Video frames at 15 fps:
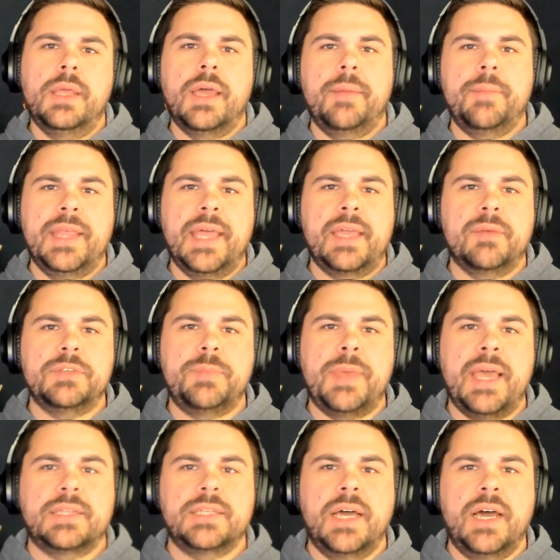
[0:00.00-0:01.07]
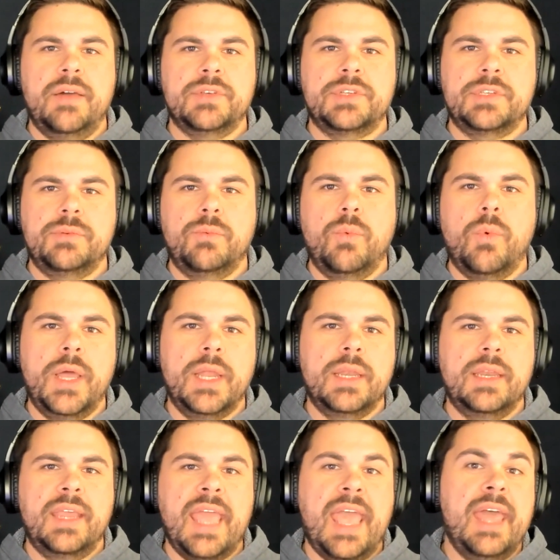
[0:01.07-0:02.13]
I mean, that comes back to obviously
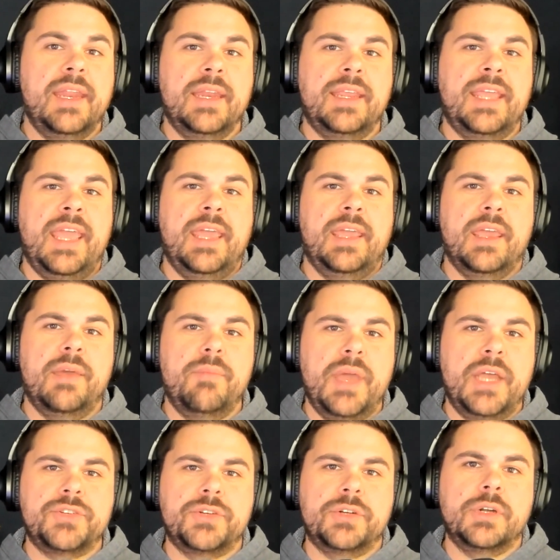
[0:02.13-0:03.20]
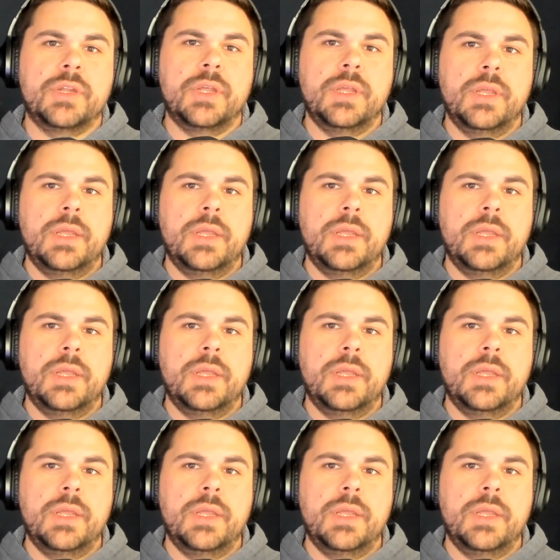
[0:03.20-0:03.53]
what can and can't get measured.